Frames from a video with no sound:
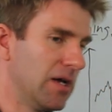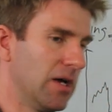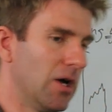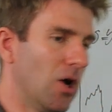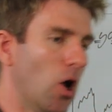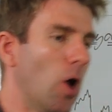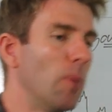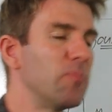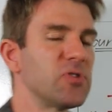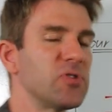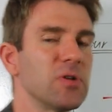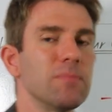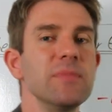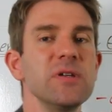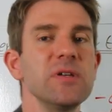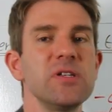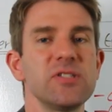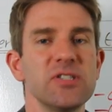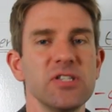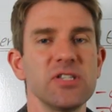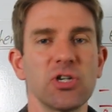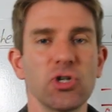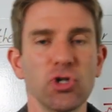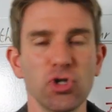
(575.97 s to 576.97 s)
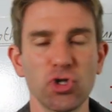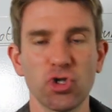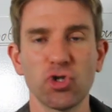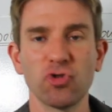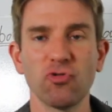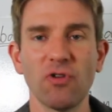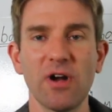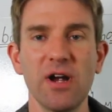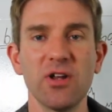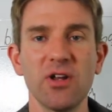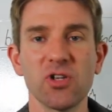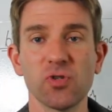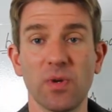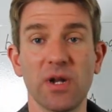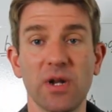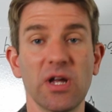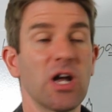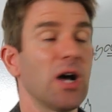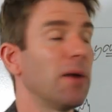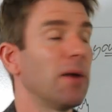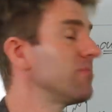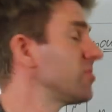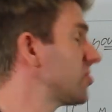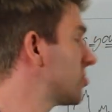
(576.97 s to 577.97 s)
optimistic as traders when it
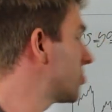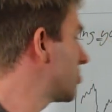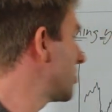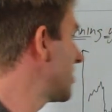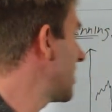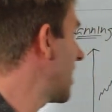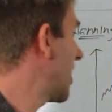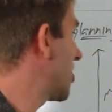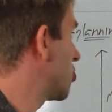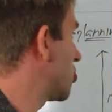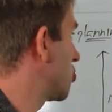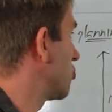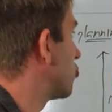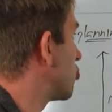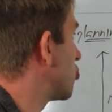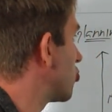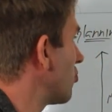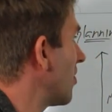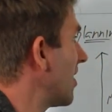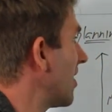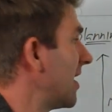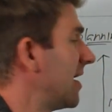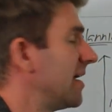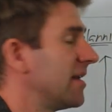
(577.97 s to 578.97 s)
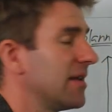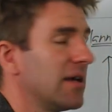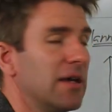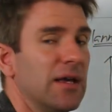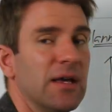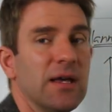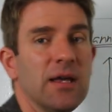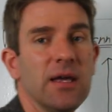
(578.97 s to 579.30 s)
comes to the actual trade.